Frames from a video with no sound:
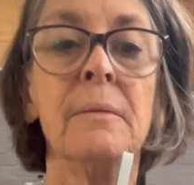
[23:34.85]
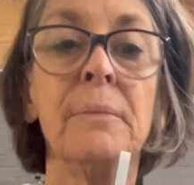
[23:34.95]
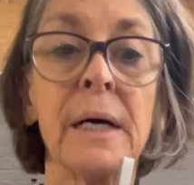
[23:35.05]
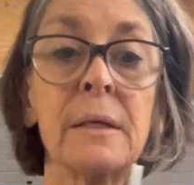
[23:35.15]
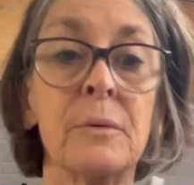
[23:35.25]

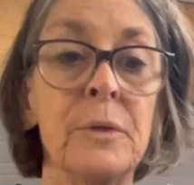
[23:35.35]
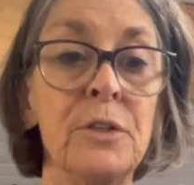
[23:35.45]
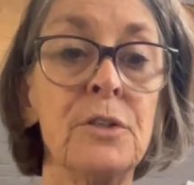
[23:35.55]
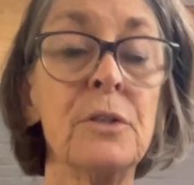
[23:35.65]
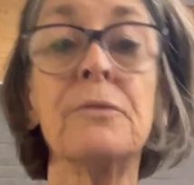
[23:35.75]
But
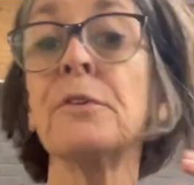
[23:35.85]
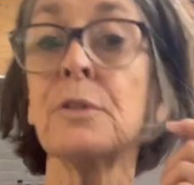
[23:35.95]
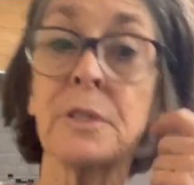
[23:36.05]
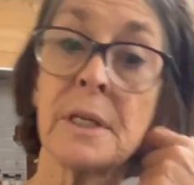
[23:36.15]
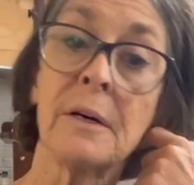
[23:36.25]
when you do it for
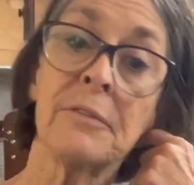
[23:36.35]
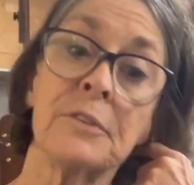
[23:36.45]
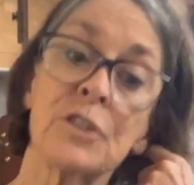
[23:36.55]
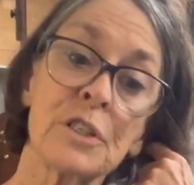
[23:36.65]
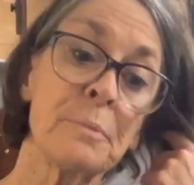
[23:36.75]
yourself,
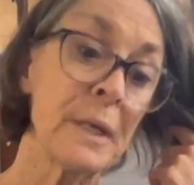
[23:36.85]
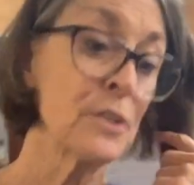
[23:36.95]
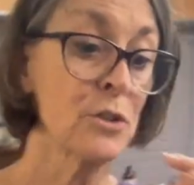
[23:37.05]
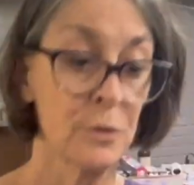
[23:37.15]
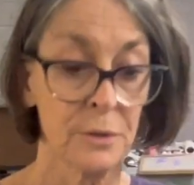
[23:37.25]
just
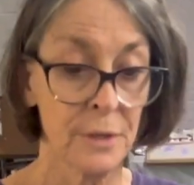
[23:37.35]
make sure